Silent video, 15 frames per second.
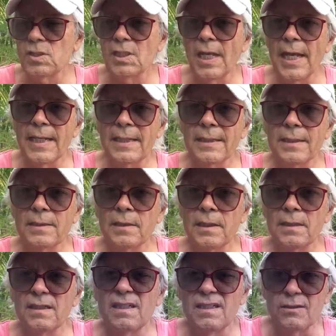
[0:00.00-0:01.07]
like a
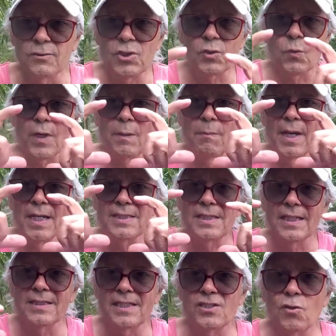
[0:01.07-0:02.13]
little square box
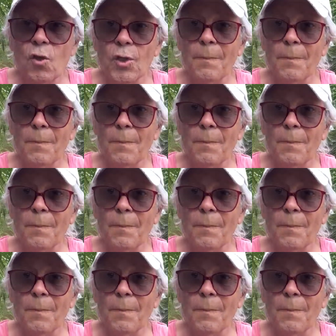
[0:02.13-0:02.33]
like this, called a